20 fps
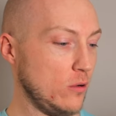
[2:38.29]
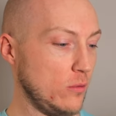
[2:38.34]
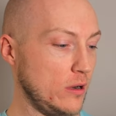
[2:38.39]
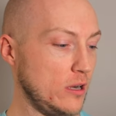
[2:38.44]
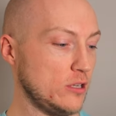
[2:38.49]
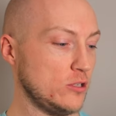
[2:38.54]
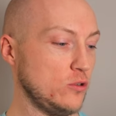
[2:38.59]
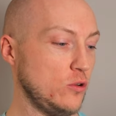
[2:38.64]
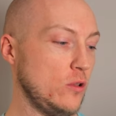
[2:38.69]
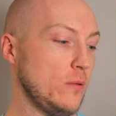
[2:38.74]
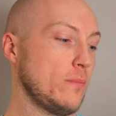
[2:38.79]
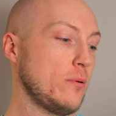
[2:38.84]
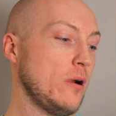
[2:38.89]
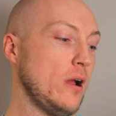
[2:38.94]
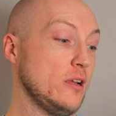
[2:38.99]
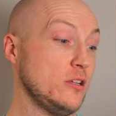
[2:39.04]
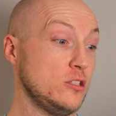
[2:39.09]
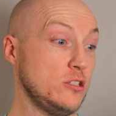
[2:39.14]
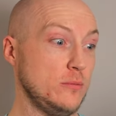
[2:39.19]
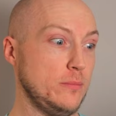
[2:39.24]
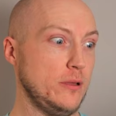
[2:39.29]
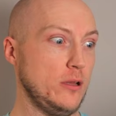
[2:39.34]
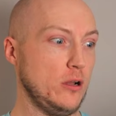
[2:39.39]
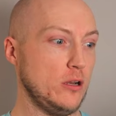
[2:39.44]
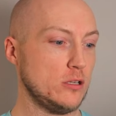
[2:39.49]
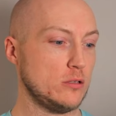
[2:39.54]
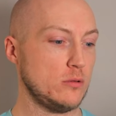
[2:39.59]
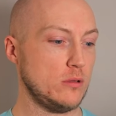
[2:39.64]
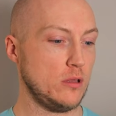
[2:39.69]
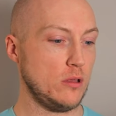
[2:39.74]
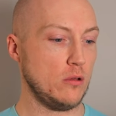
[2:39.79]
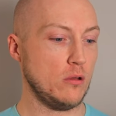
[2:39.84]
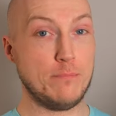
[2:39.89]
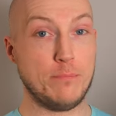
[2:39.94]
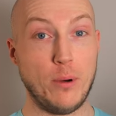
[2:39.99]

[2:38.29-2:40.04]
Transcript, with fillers: when I saw the price, to be honest with you.